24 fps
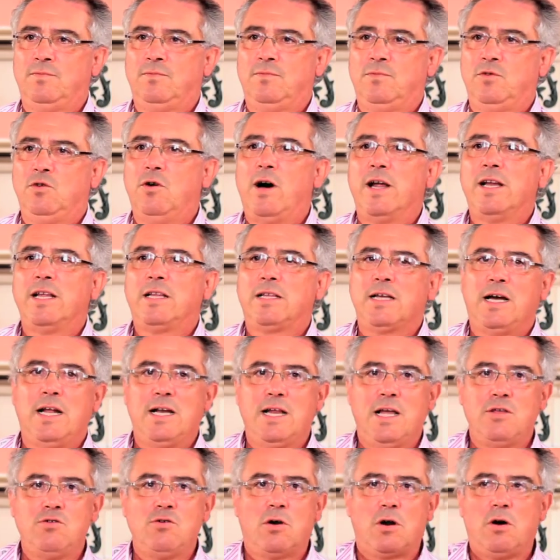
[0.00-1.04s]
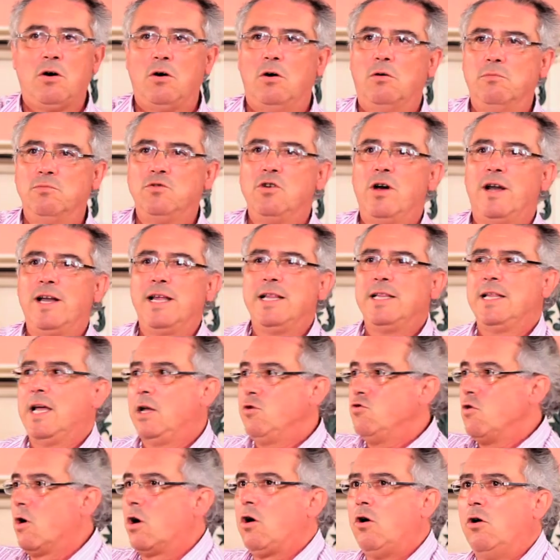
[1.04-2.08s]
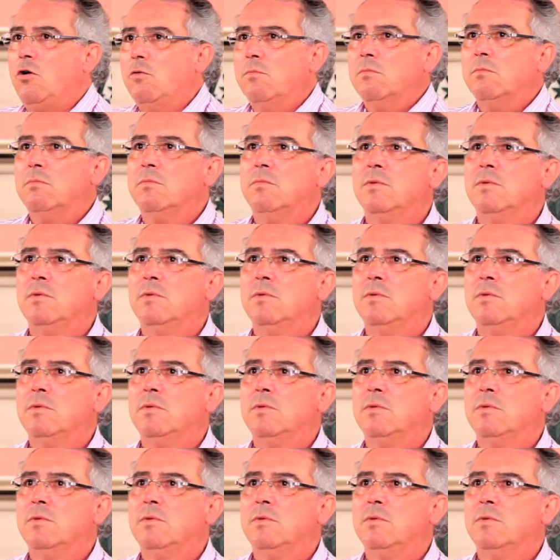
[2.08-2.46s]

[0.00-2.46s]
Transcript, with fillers: You are Italian, you are home. You are Indian, you are home.